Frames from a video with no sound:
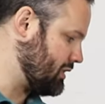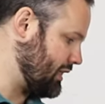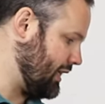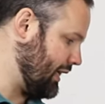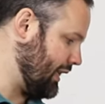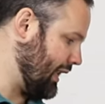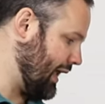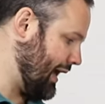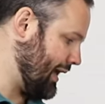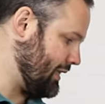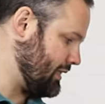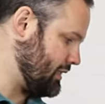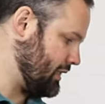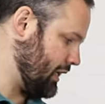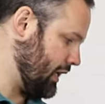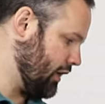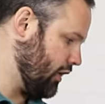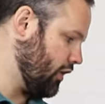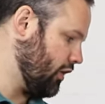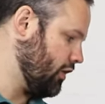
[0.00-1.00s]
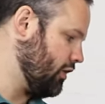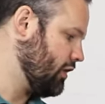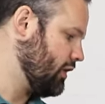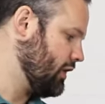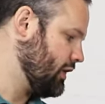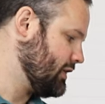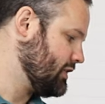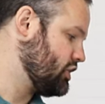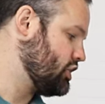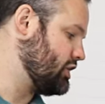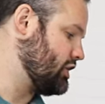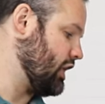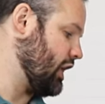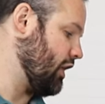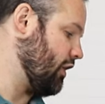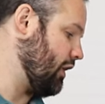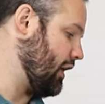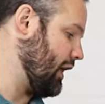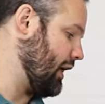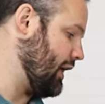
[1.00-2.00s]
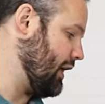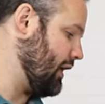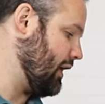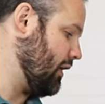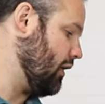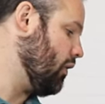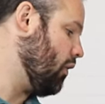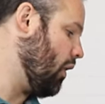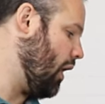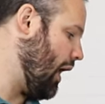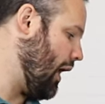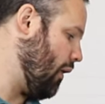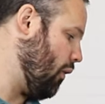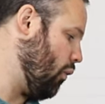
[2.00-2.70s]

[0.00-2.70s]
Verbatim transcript: see lights here sharing uh,